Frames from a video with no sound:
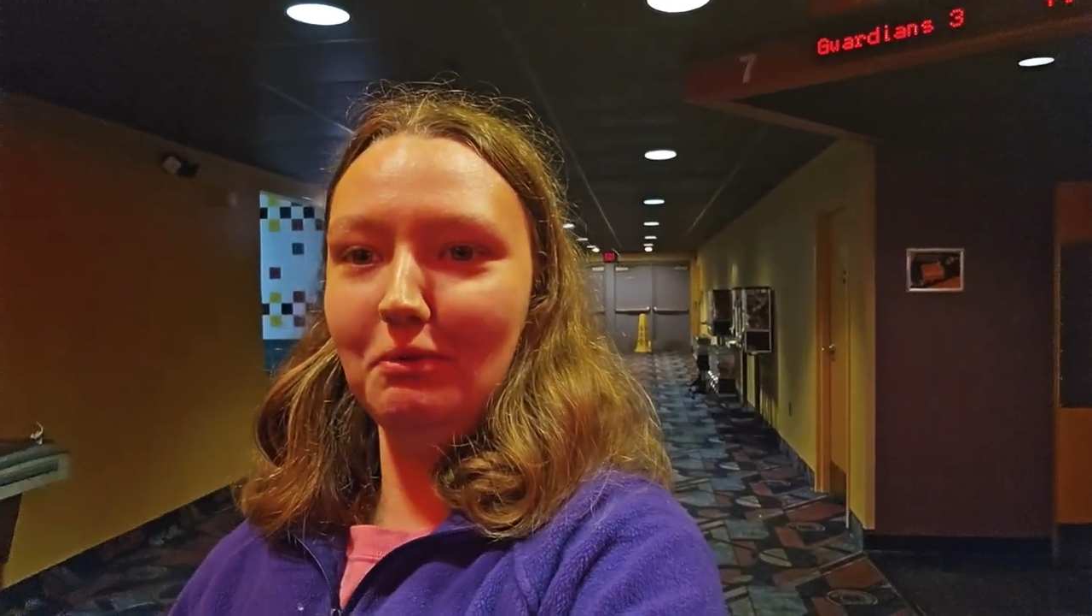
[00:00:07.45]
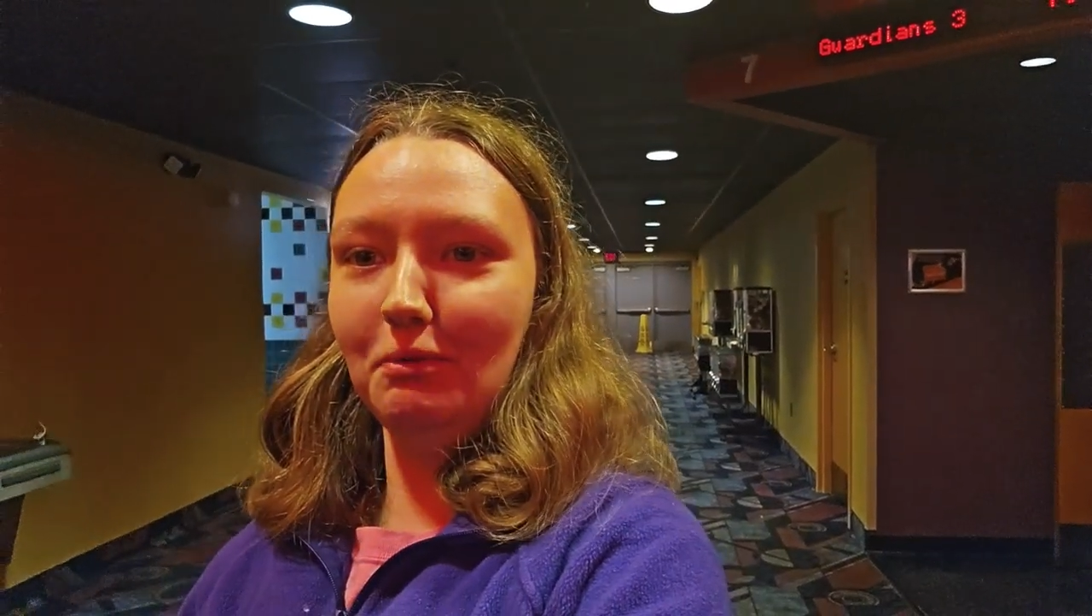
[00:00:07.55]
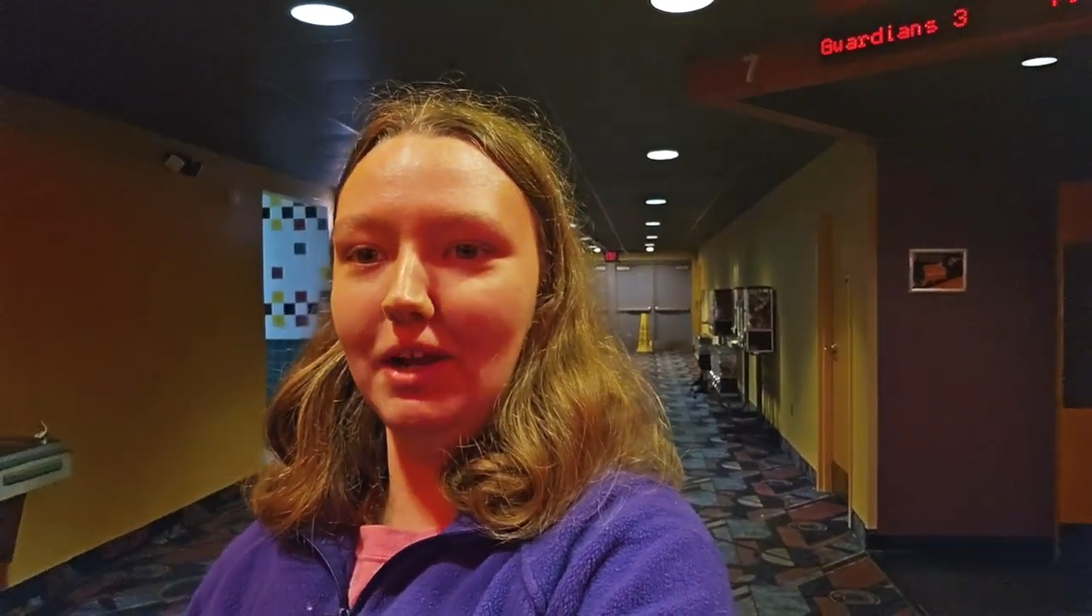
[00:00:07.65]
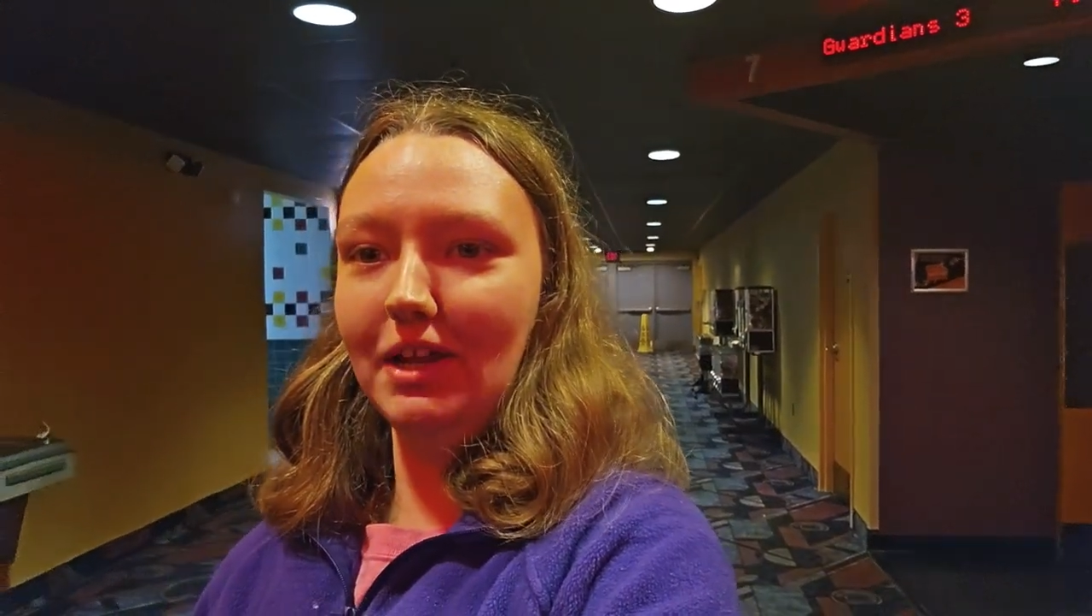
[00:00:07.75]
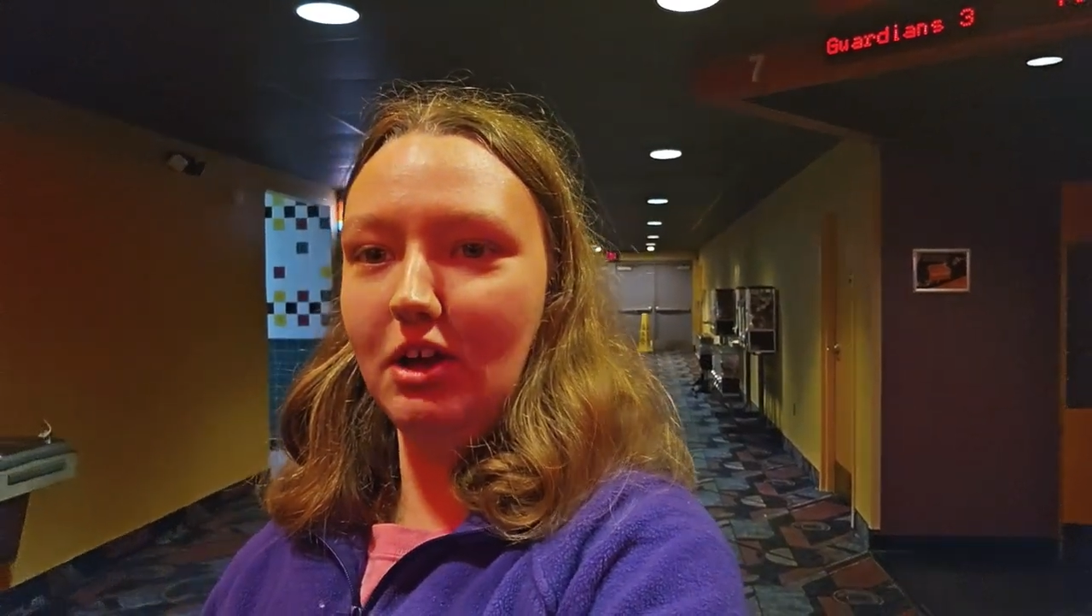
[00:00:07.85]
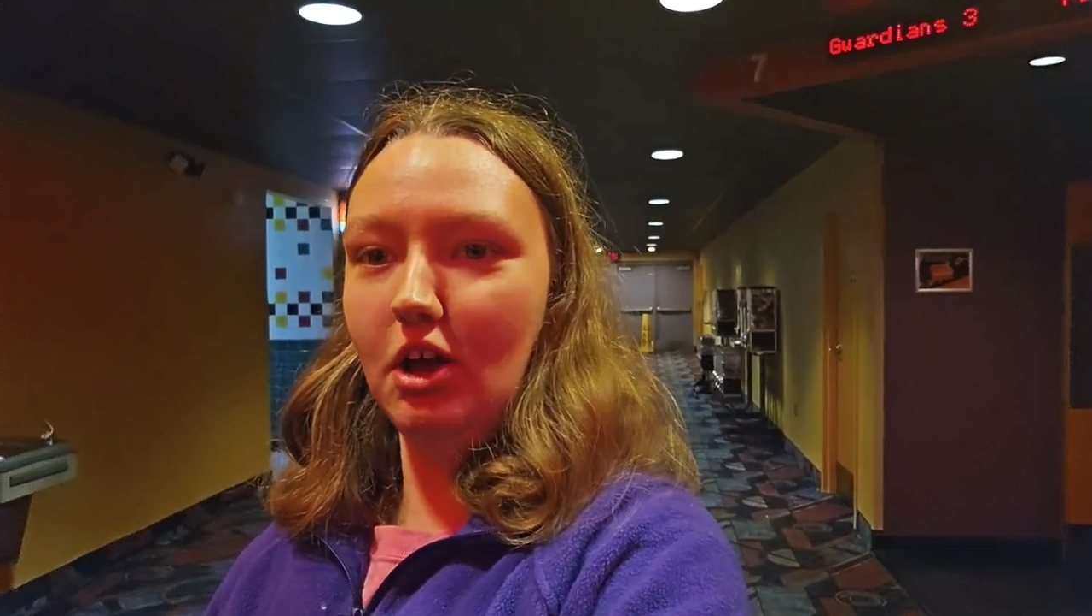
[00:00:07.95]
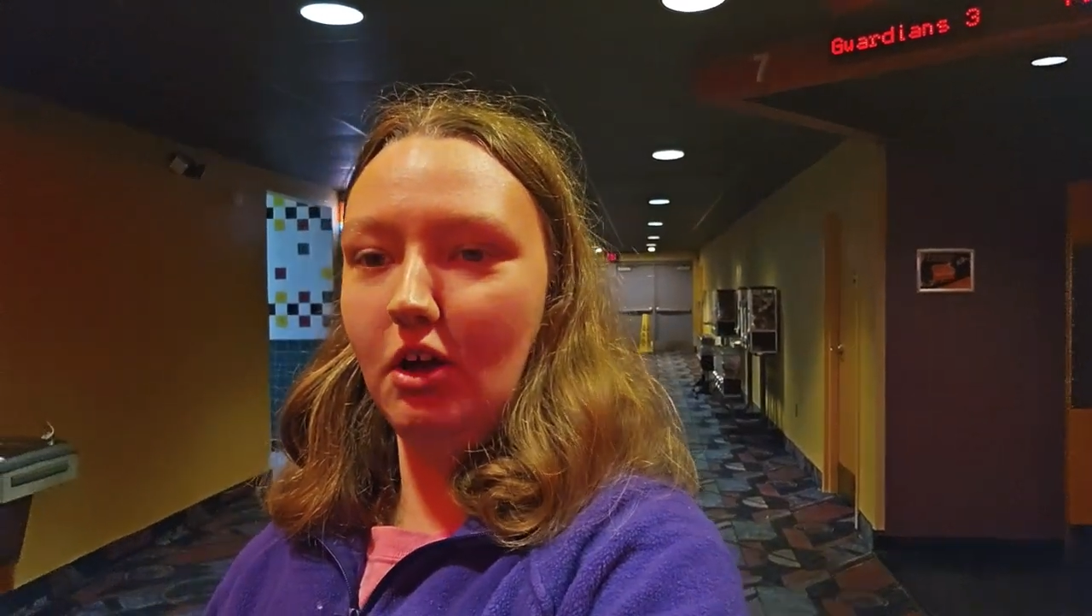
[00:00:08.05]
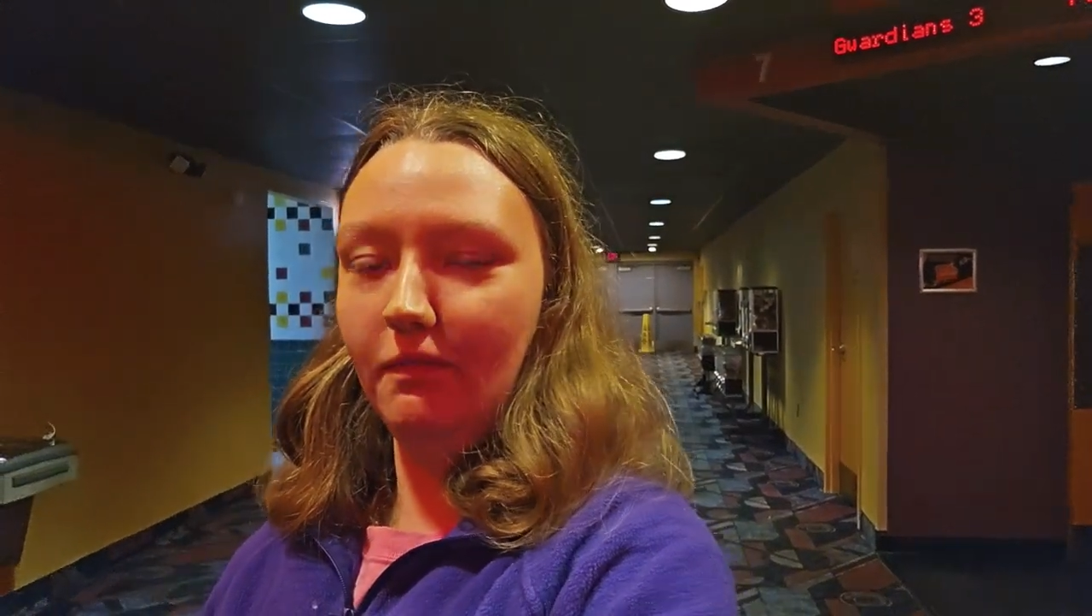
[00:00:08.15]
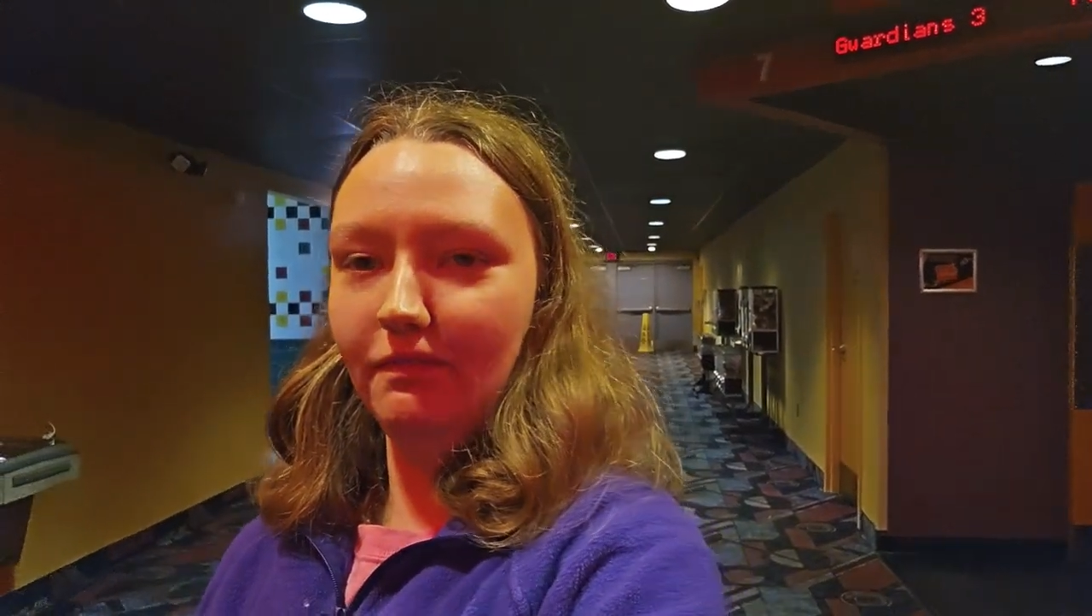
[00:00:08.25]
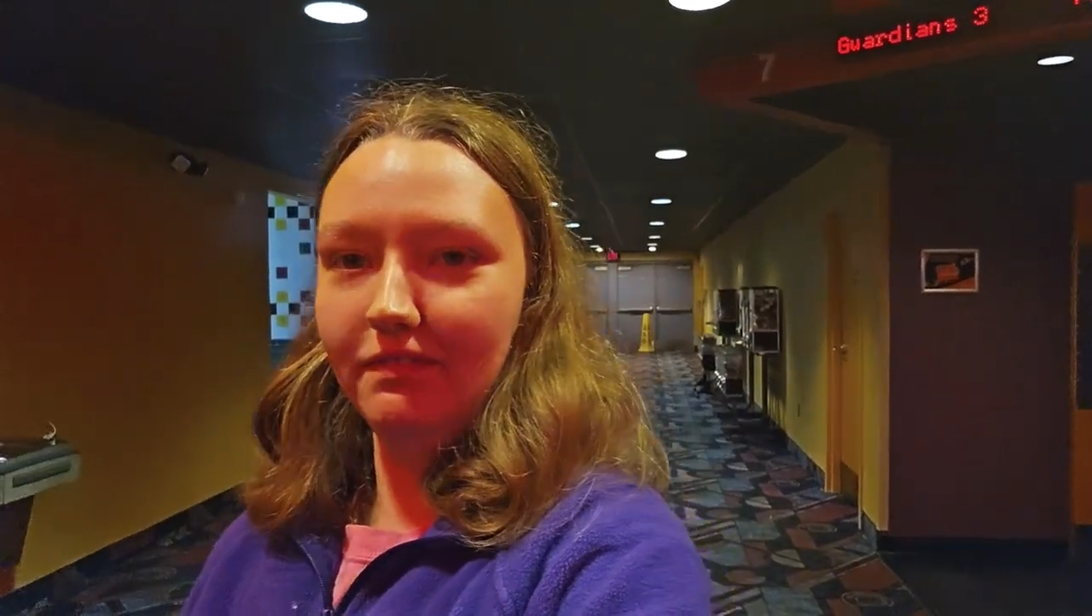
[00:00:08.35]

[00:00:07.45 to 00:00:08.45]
Regal.